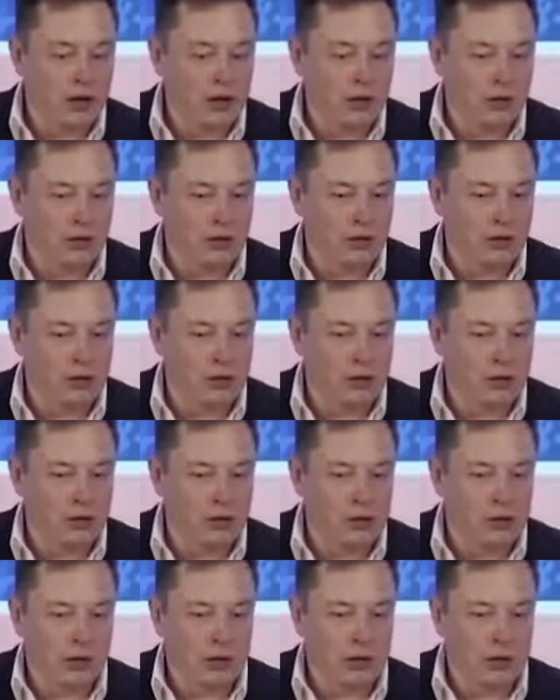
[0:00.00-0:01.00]
is sort of
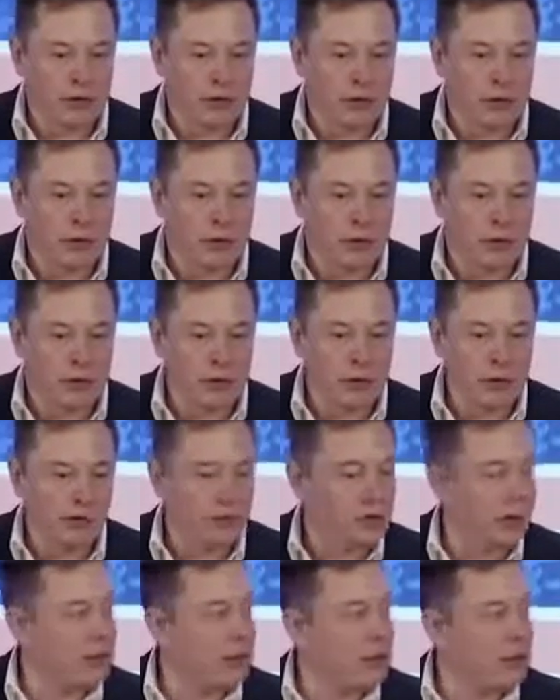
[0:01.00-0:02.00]
inversely proportionate
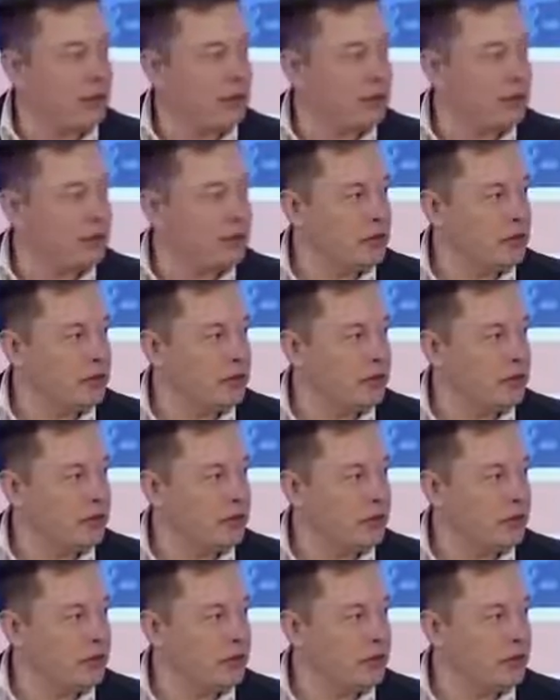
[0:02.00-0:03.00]
to the range,
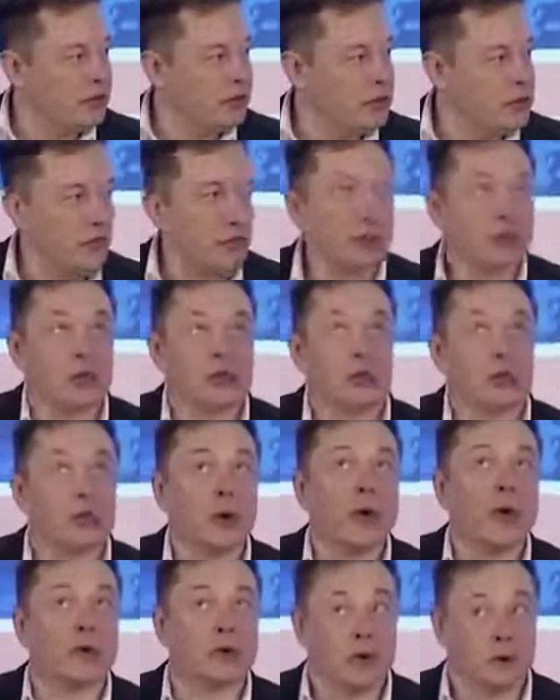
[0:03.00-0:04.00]
to the
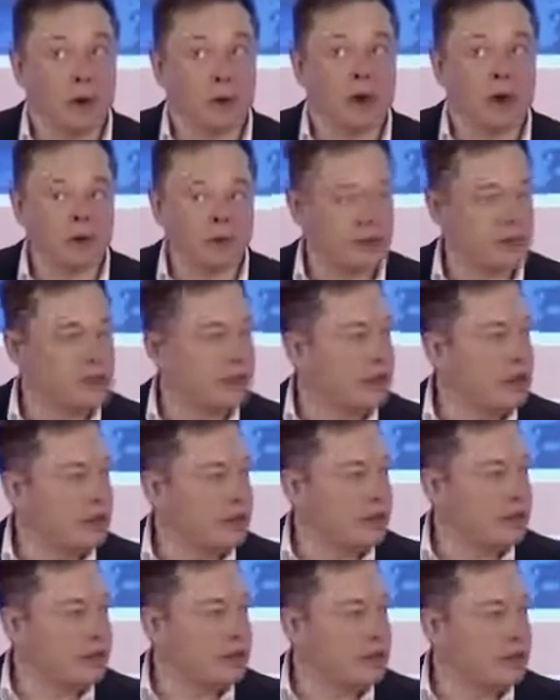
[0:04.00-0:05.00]
square of the range, I should say.
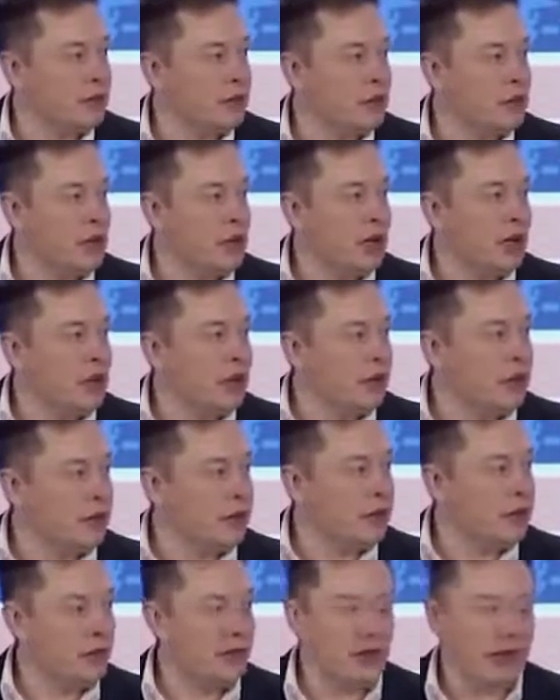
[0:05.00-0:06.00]
So
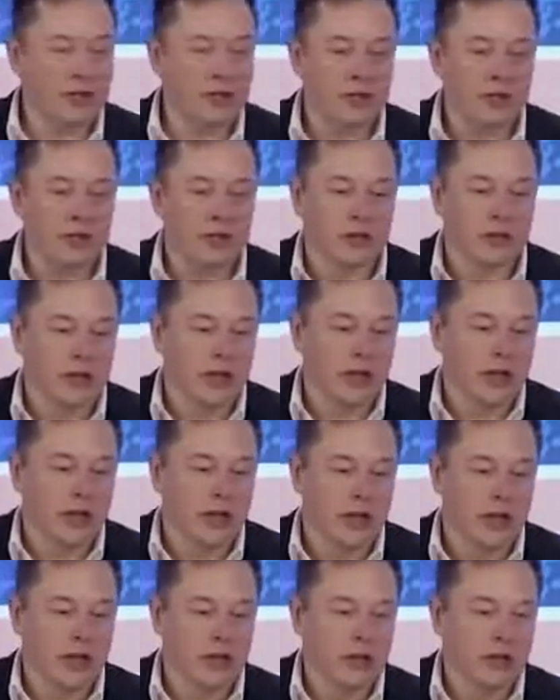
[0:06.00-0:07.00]
you can imagine
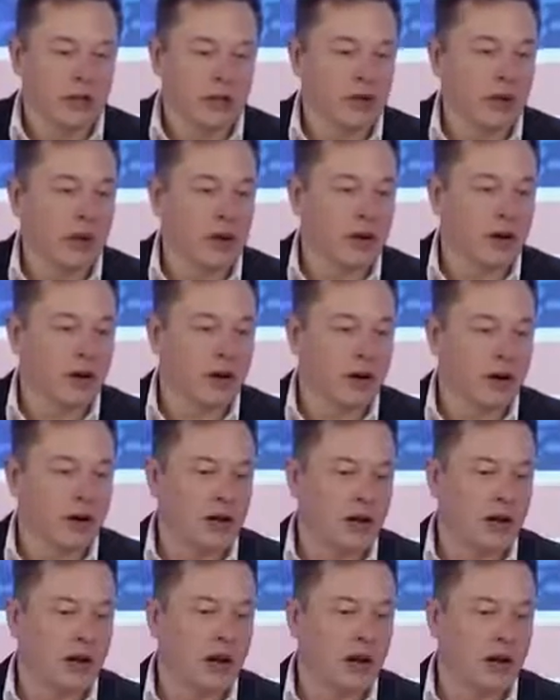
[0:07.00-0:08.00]
that if you had a
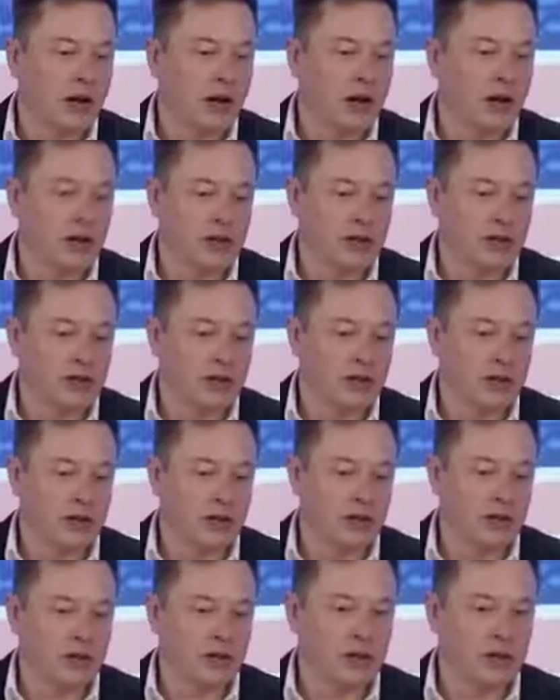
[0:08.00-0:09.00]
car that had a range
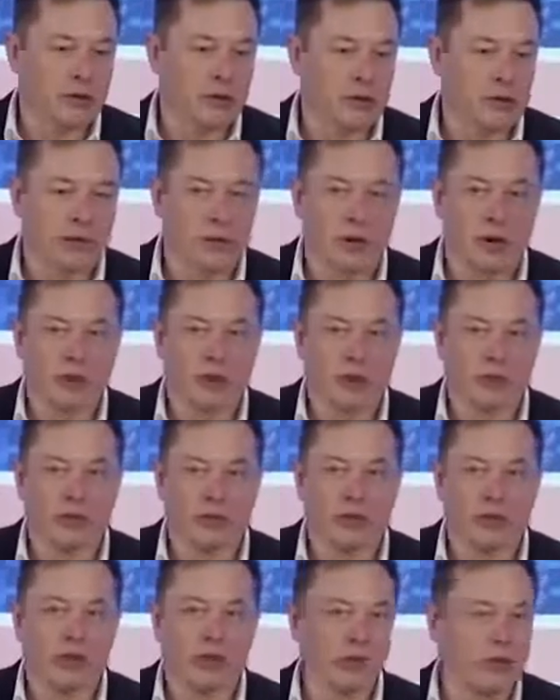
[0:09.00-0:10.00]
of
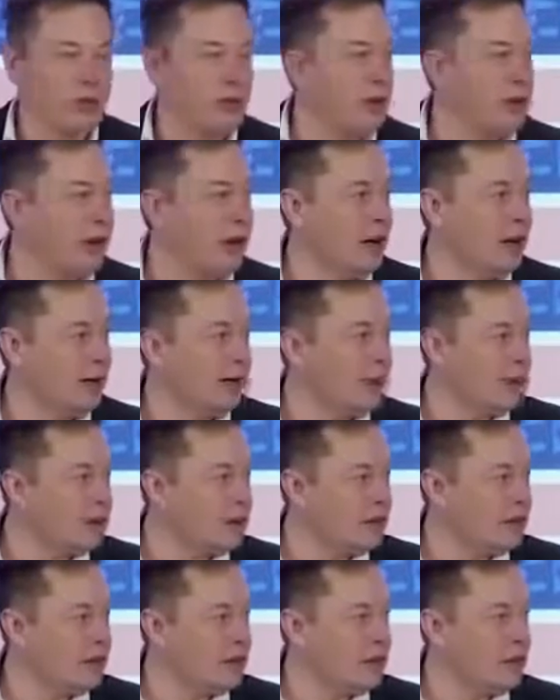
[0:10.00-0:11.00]
2,500 miles,
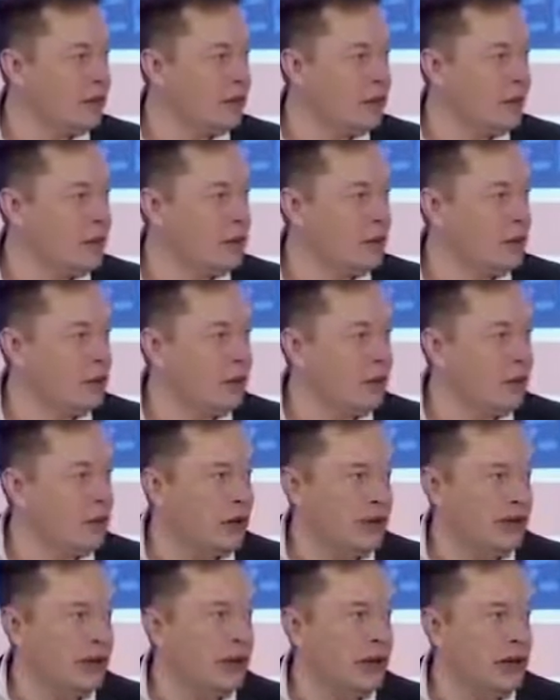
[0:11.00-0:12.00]
then you would
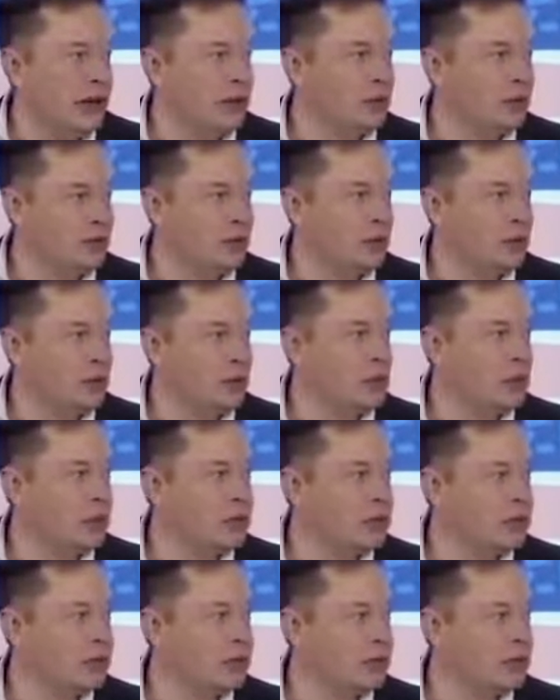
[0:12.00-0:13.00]
not need any
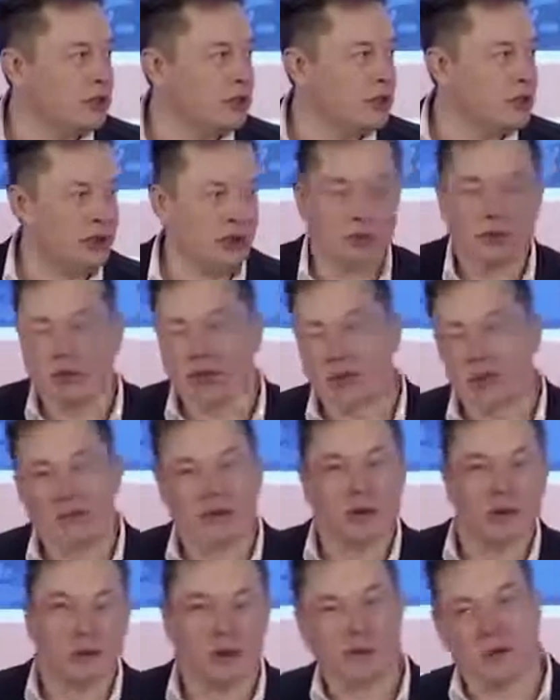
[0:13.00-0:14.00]
superchargers. Just
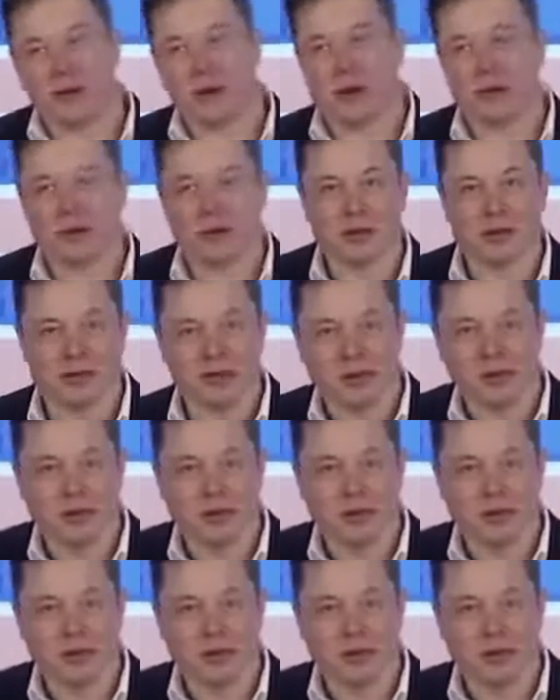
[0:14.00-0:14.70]
like go wherever.